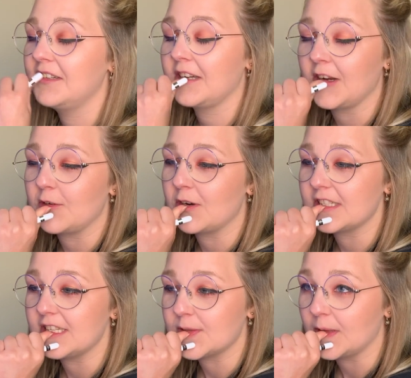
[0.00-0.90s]

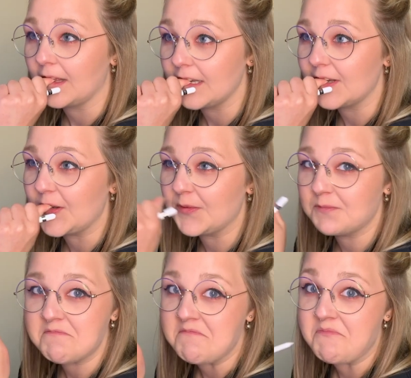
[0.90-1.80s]
resonates with that, so
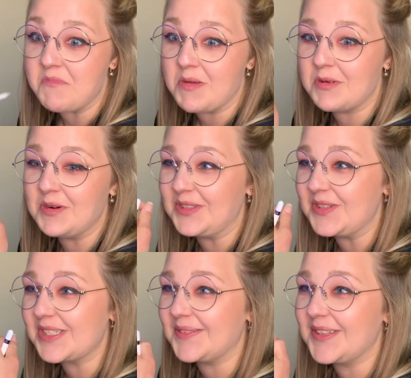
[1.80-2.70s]
maybe we'll do
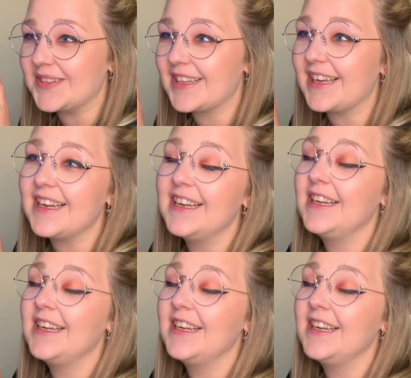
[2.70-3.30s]
something with that.